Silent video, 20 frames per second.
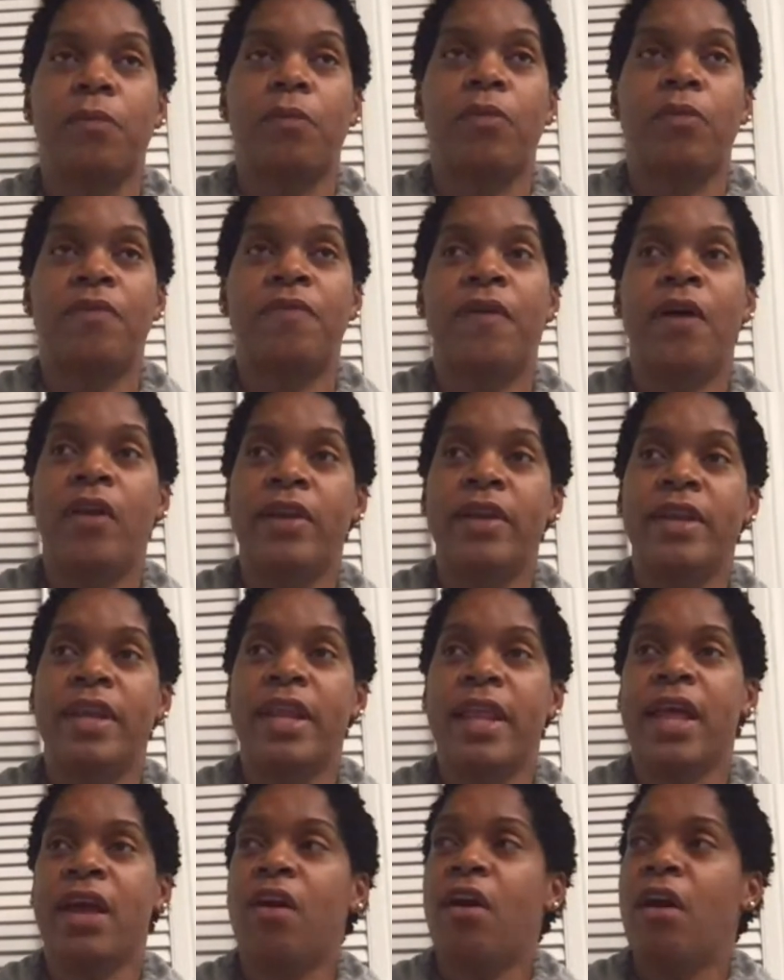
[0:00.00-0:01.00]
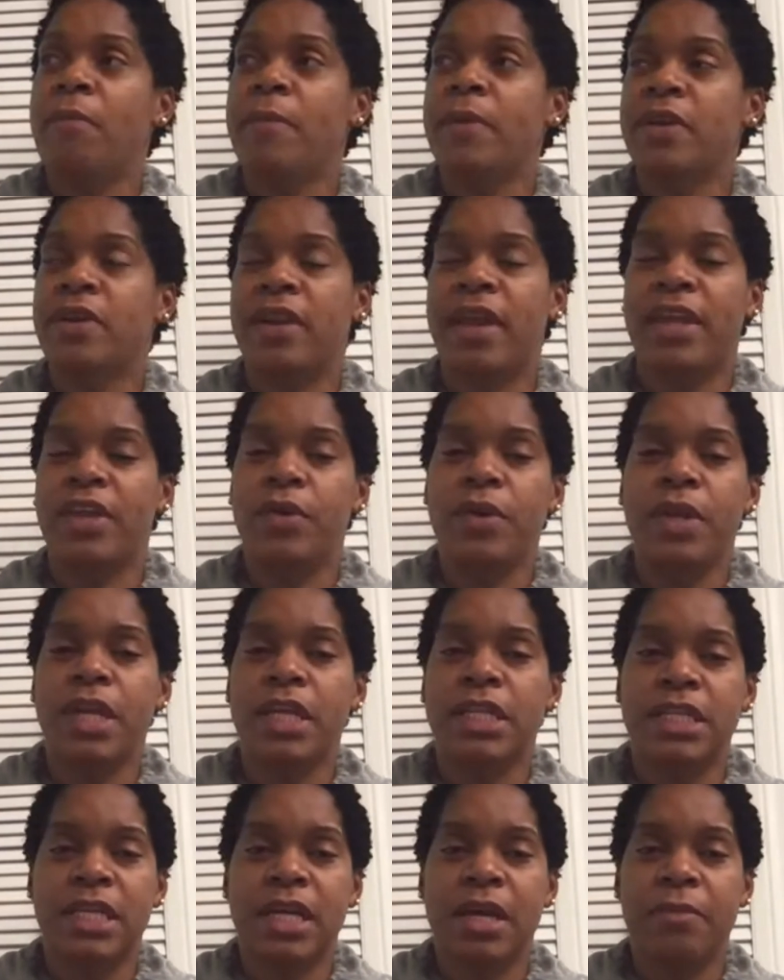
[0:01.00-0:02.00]
the following day, they called me. They're like, "You
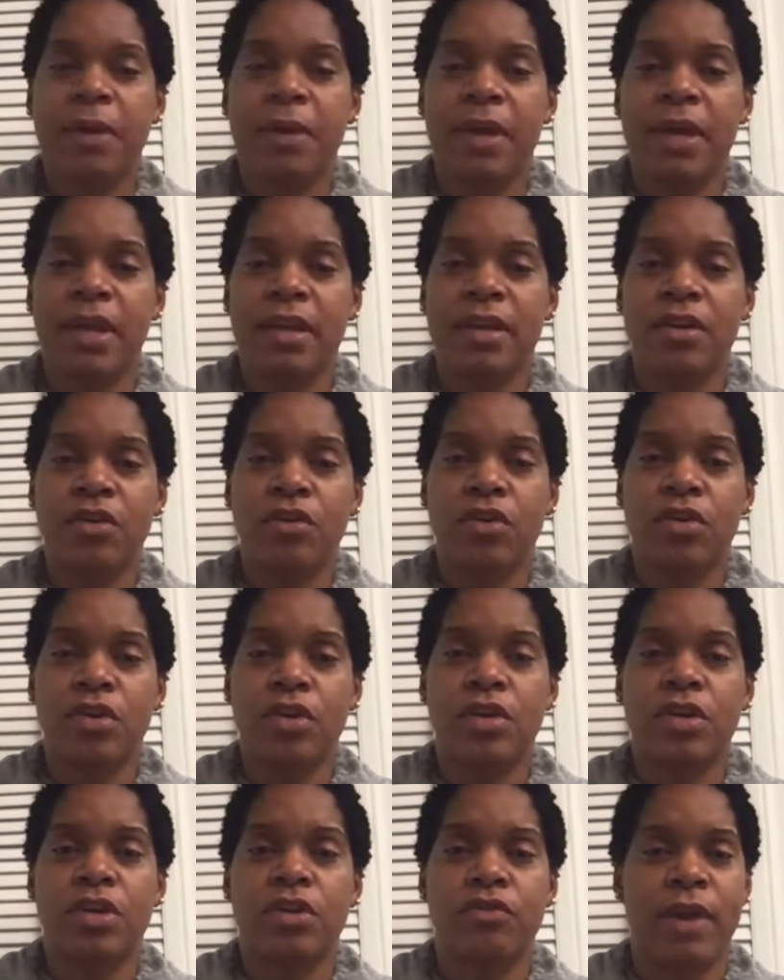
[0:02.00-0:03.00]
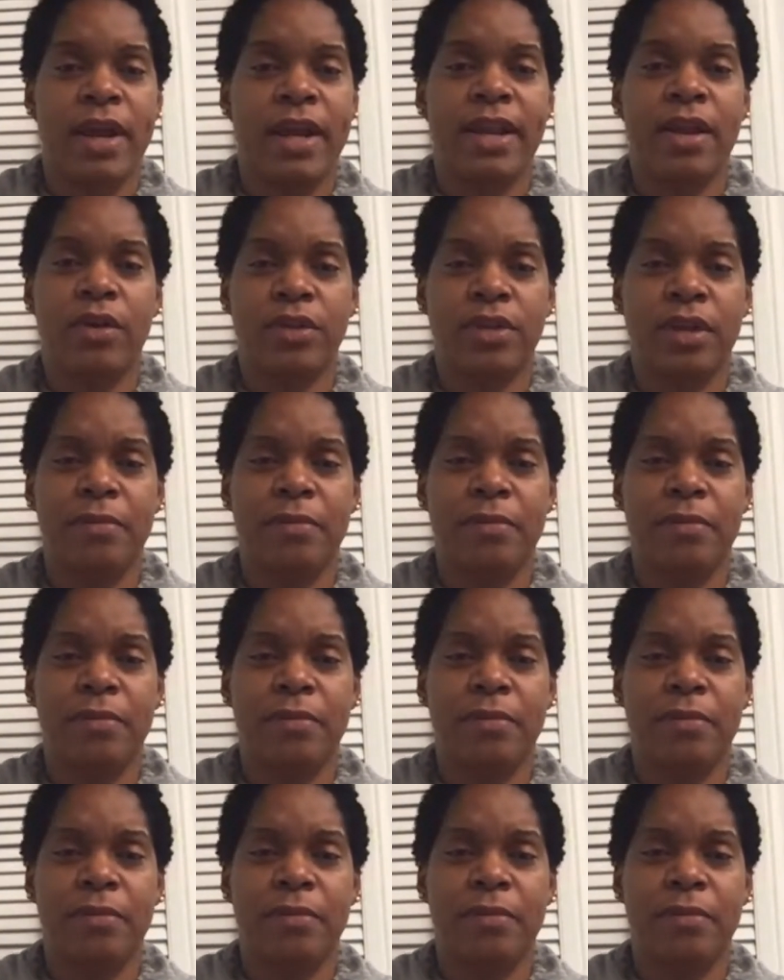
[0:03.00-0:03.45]
need to come in right now."